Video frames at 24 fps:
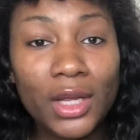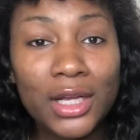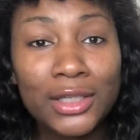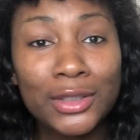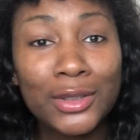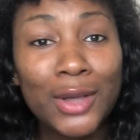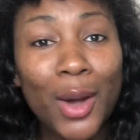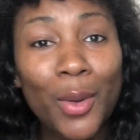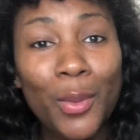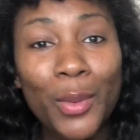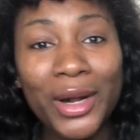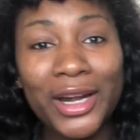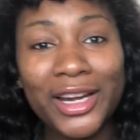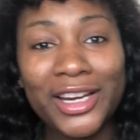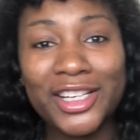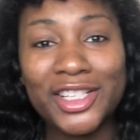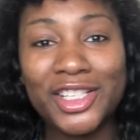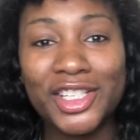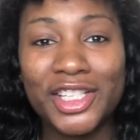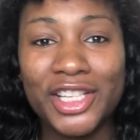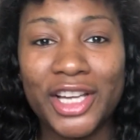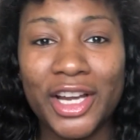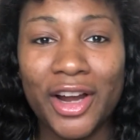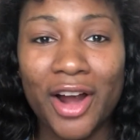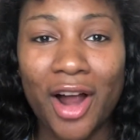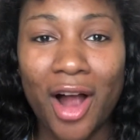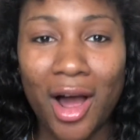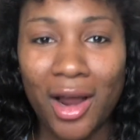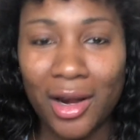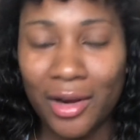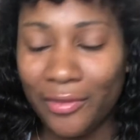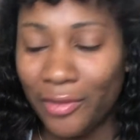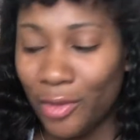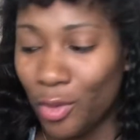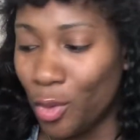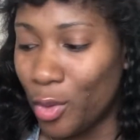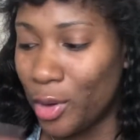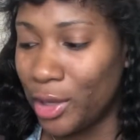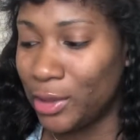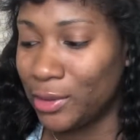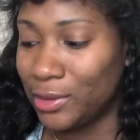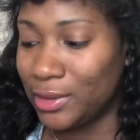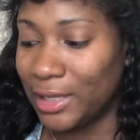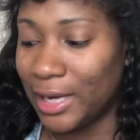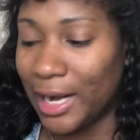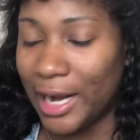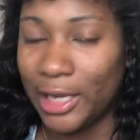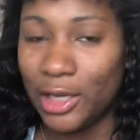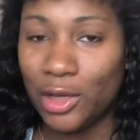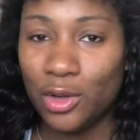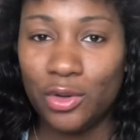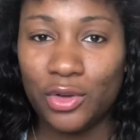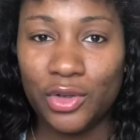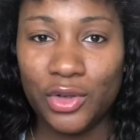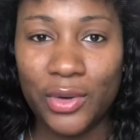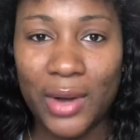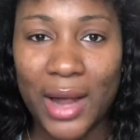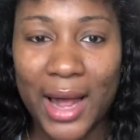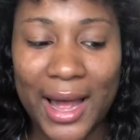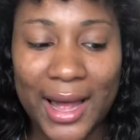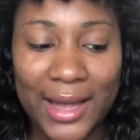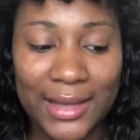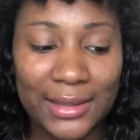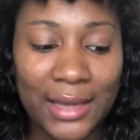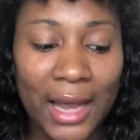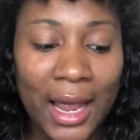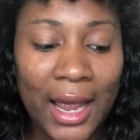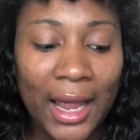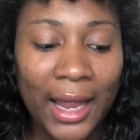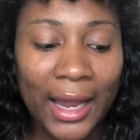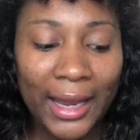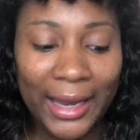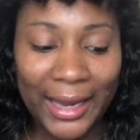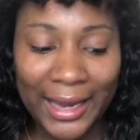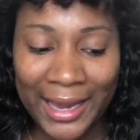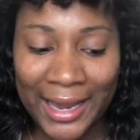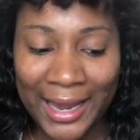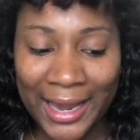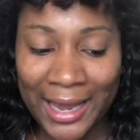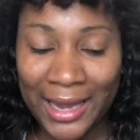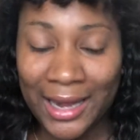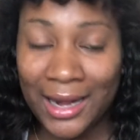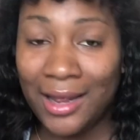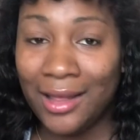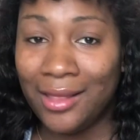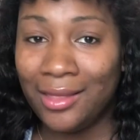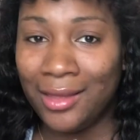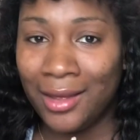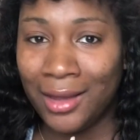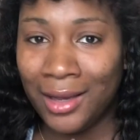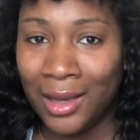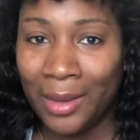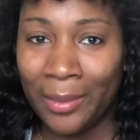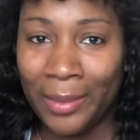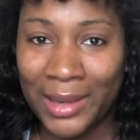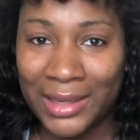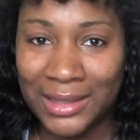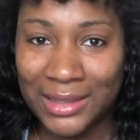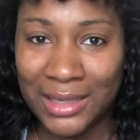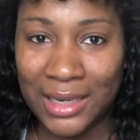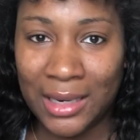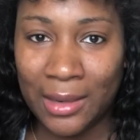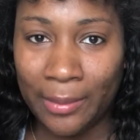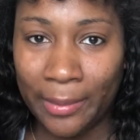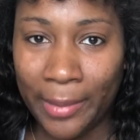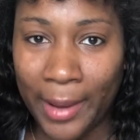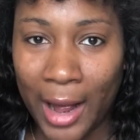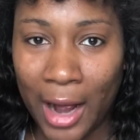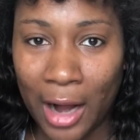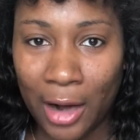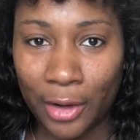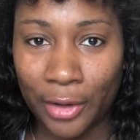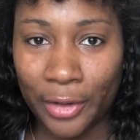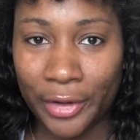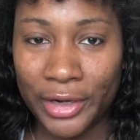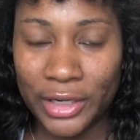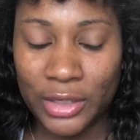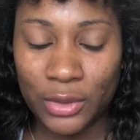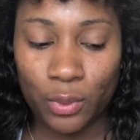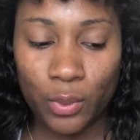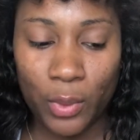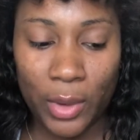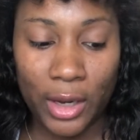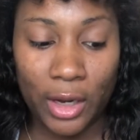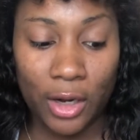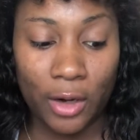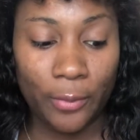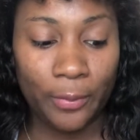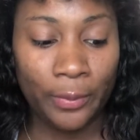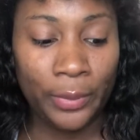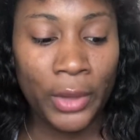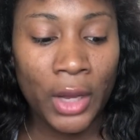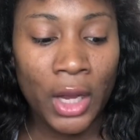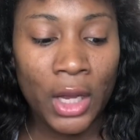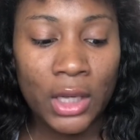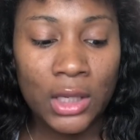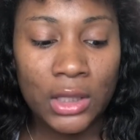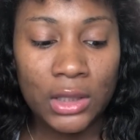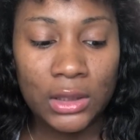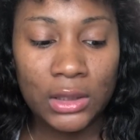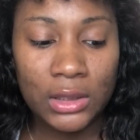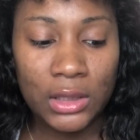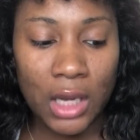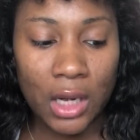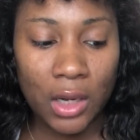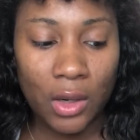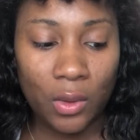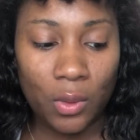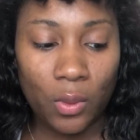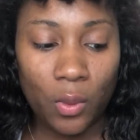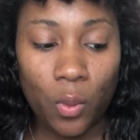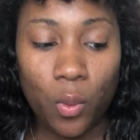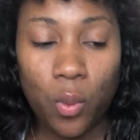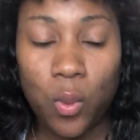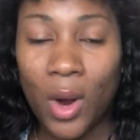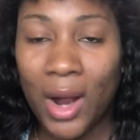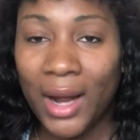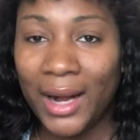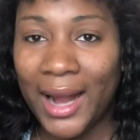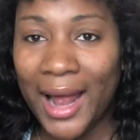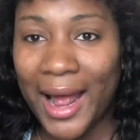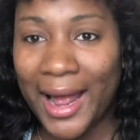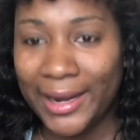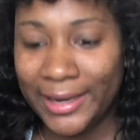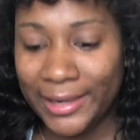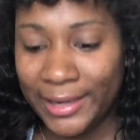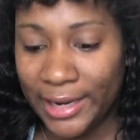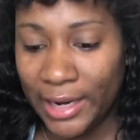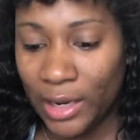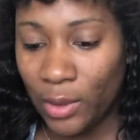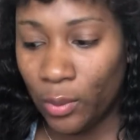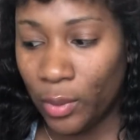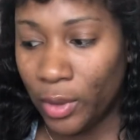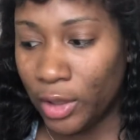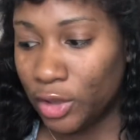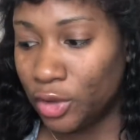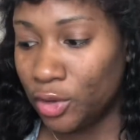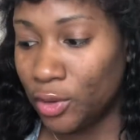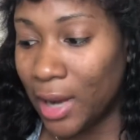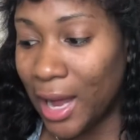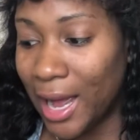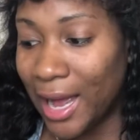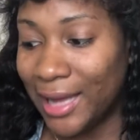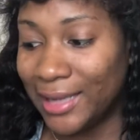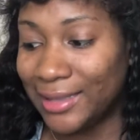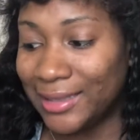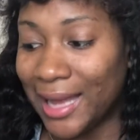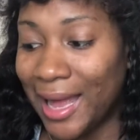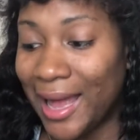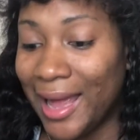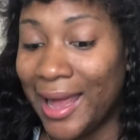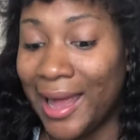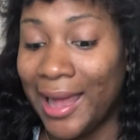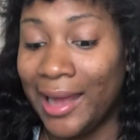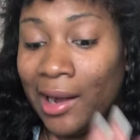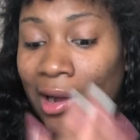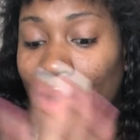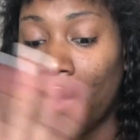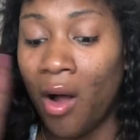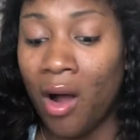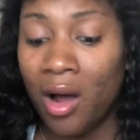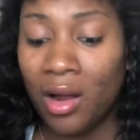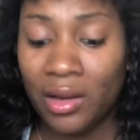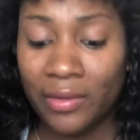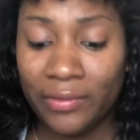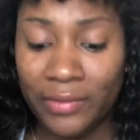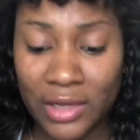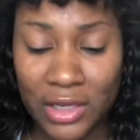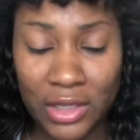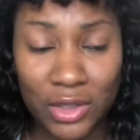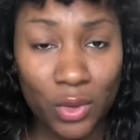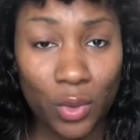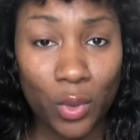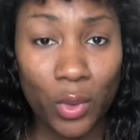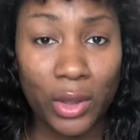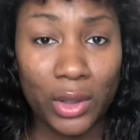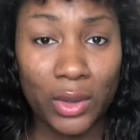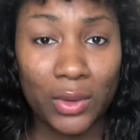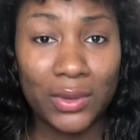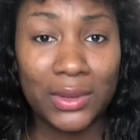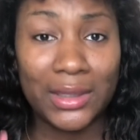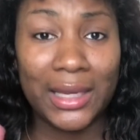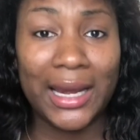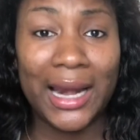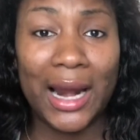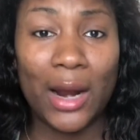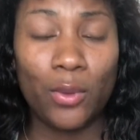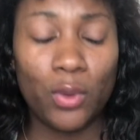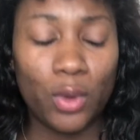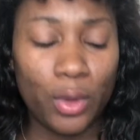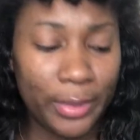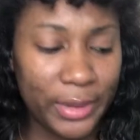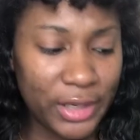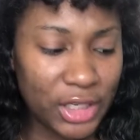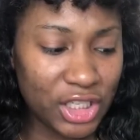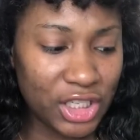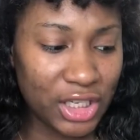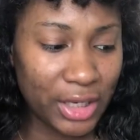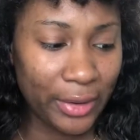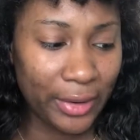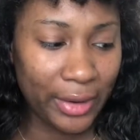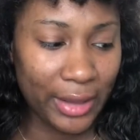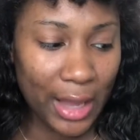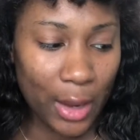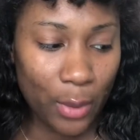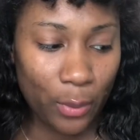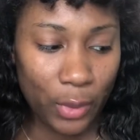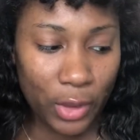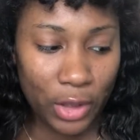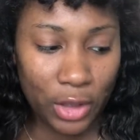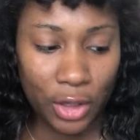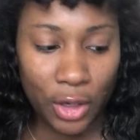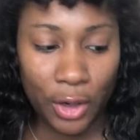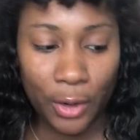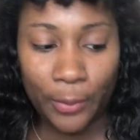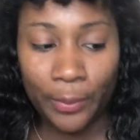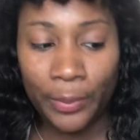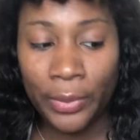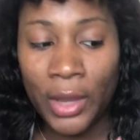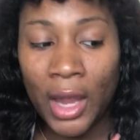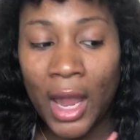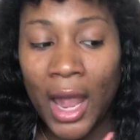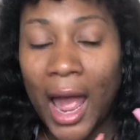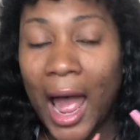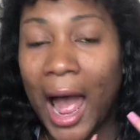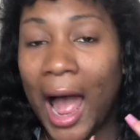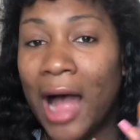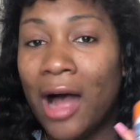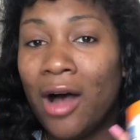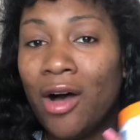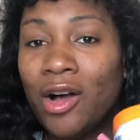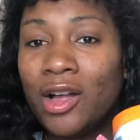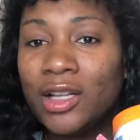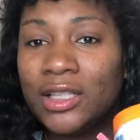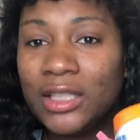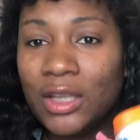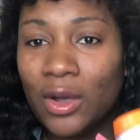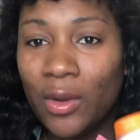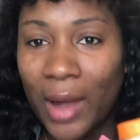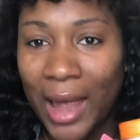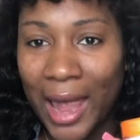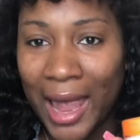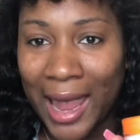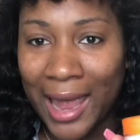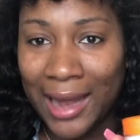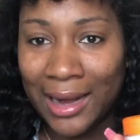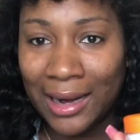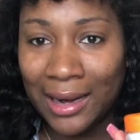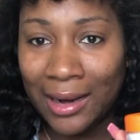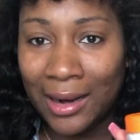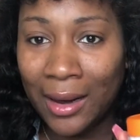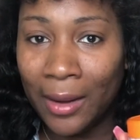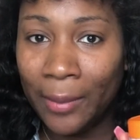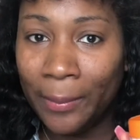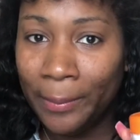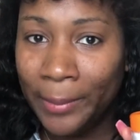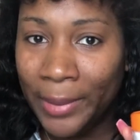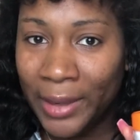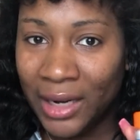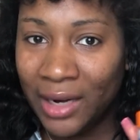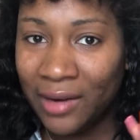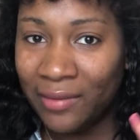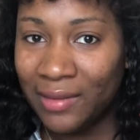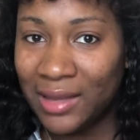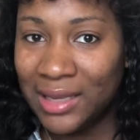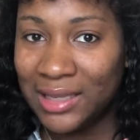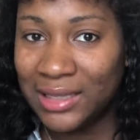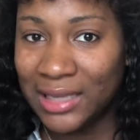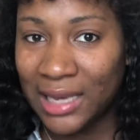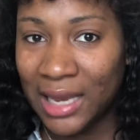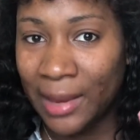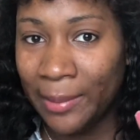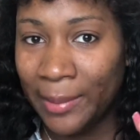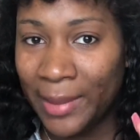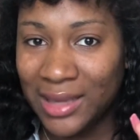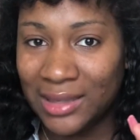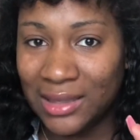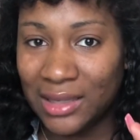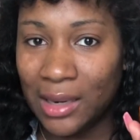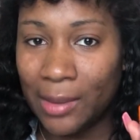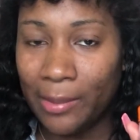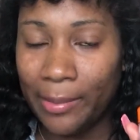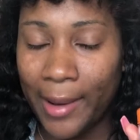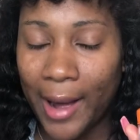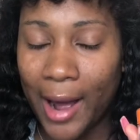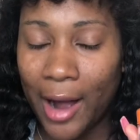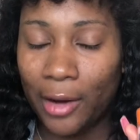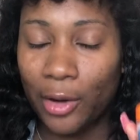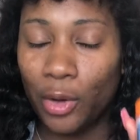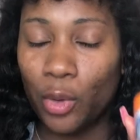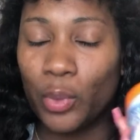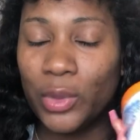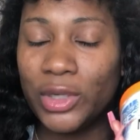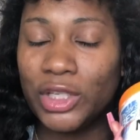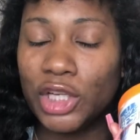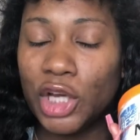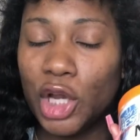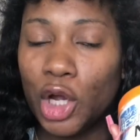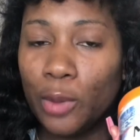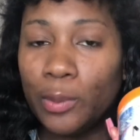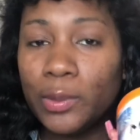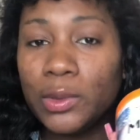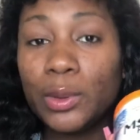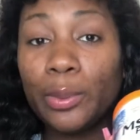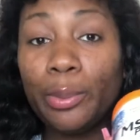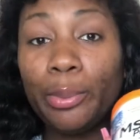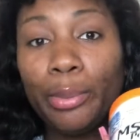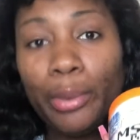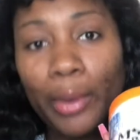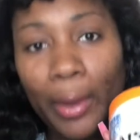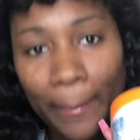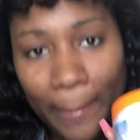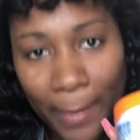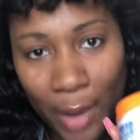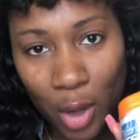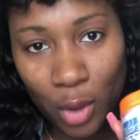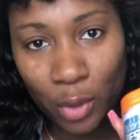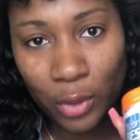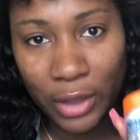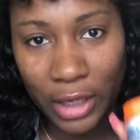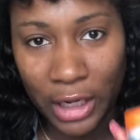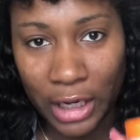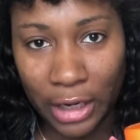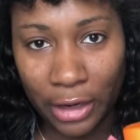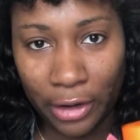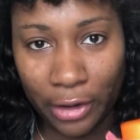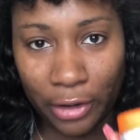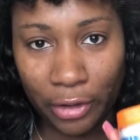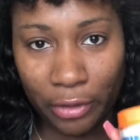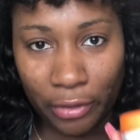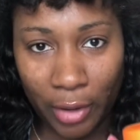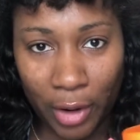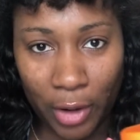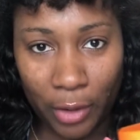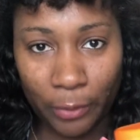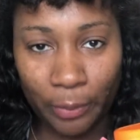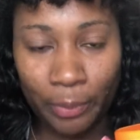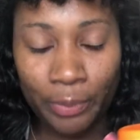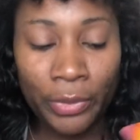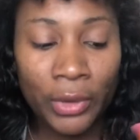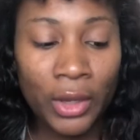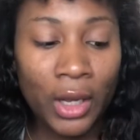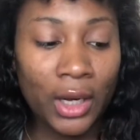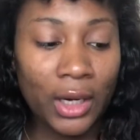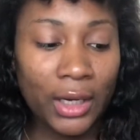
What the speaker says: So I wanted to share all of the oils that I use, you guys, in the Msm powder as well. So what I did was, you guys, I added all of these oils and I will be sharing that with you. I also added a bit of this Msm powder, which helps promote hair growth.